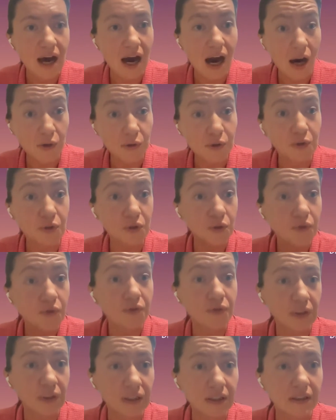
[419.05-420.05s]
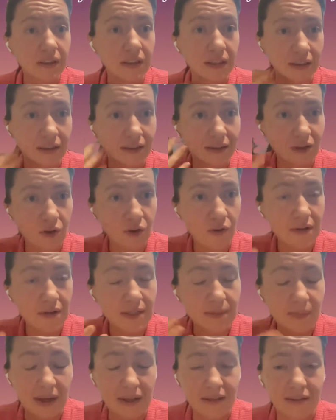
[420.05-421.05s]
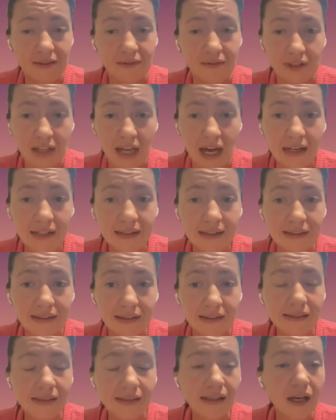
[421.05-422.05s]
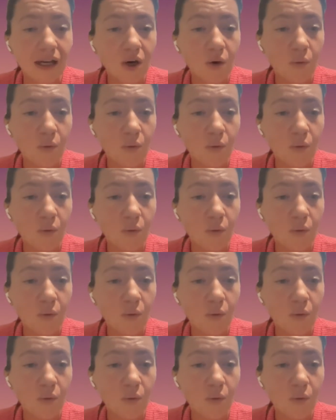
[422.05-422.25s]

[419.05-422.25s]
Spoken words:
how do you feel in your respective realities?